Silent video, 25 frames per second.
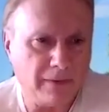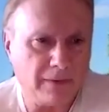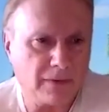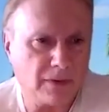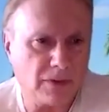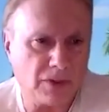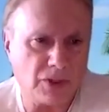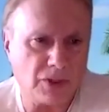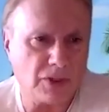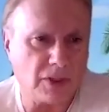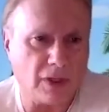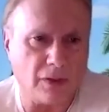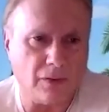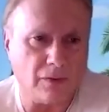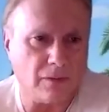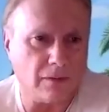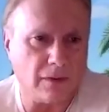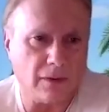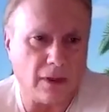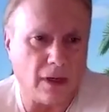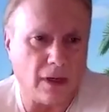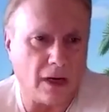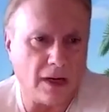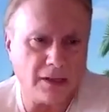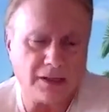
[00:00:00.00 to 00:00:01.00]

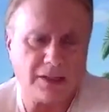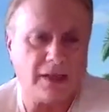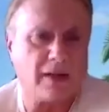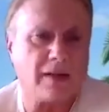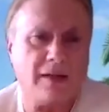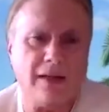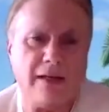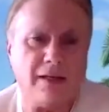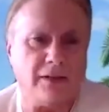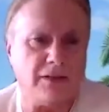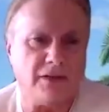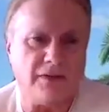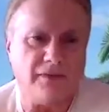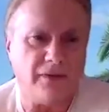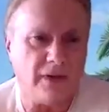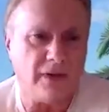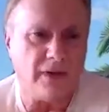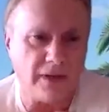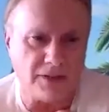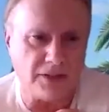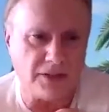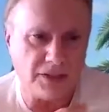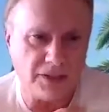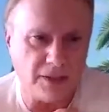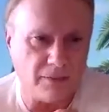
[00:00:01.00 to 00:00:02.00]
So our technique is
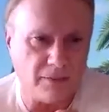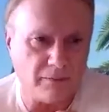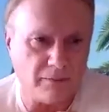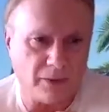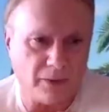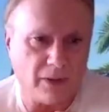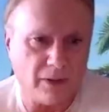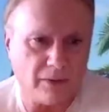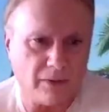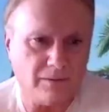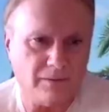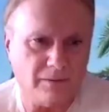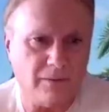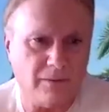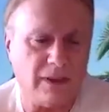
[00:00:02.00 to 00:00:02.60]
very simple.